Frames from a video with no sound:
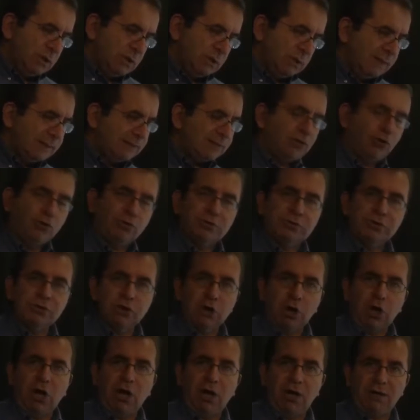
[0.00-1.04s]
the total
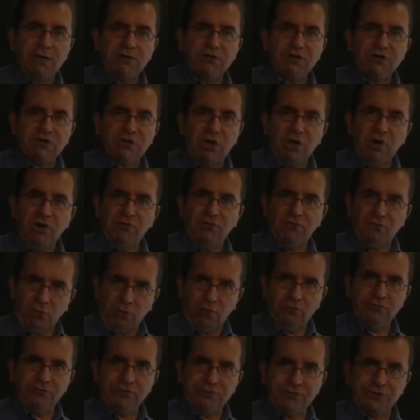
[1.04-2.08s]
cost of
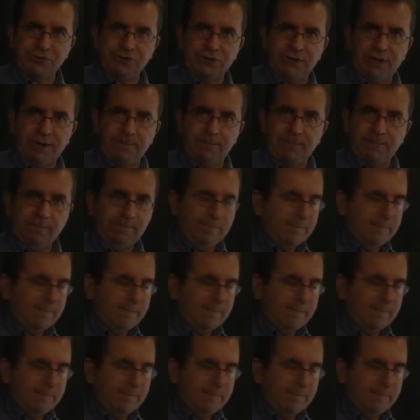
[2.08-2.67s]
ownership